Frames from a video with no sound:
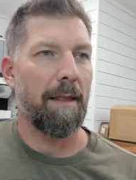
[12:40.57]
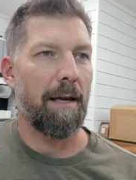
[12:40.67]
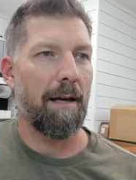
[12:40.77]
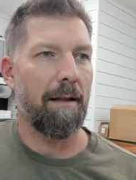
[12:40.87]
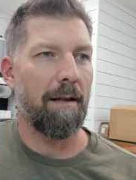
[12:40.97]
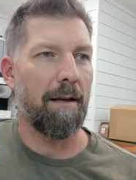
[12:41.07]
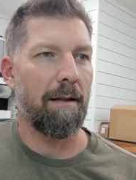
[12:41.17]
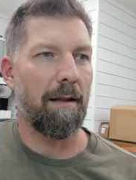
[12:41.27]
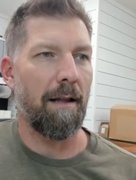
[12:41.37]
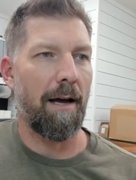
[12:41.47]
And
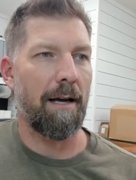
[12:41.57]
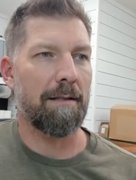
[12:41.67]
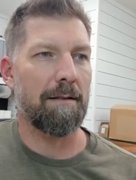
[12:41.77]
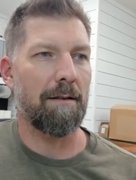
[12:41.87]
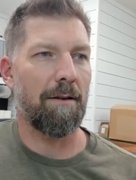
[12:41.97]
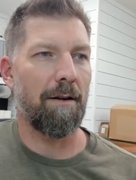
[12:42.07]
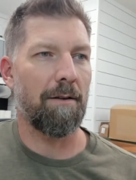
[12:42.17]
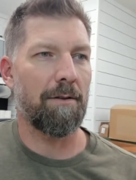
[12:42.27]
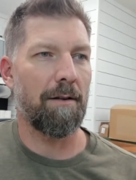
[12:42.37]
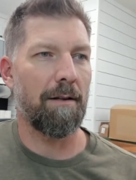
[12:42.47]
then last
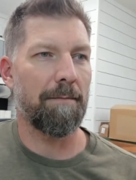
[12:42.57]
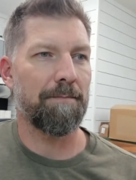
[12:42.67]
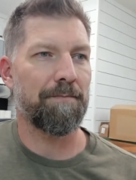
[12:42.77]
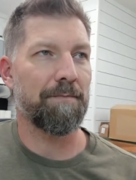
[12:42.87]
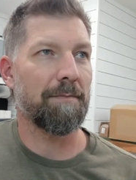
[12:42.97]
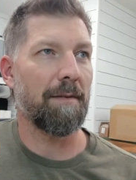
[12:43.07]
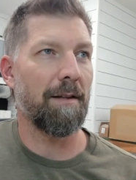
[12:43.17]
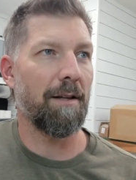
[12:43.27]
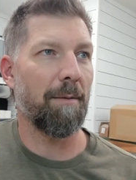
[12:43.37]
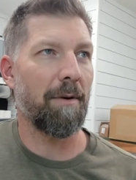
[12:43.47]
alternate,
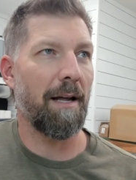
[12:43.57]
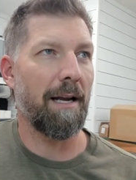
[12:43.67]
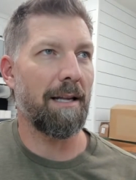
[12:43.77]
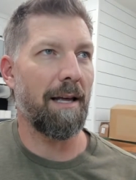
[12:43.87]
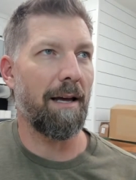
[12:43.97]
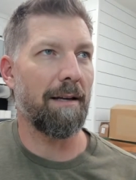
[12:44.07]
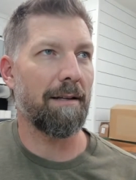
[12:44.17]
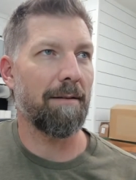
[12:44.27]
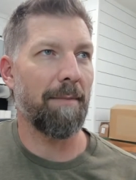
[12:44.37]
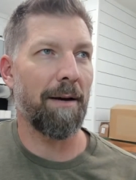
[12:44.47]
number 98.
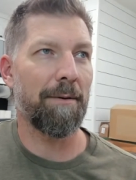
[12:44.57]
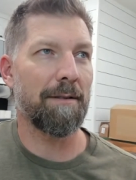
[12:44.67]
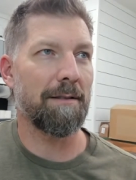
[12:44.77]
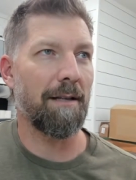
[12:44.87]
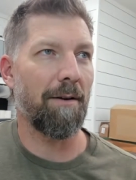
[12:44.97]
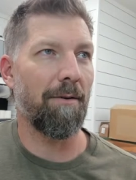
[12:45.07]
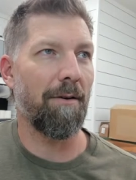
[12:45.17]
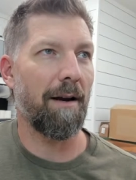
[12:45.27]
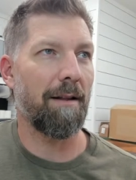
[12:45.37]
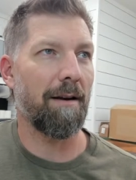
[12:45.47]
Man, we just stayed
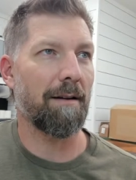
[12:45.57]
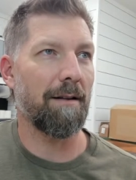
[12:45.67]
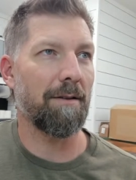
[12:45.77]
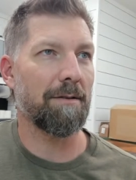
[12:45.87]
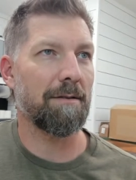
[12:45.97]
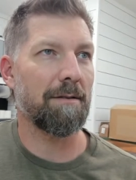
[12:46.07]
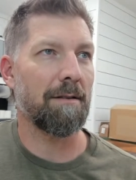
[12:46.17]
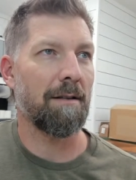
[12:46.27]
right there close.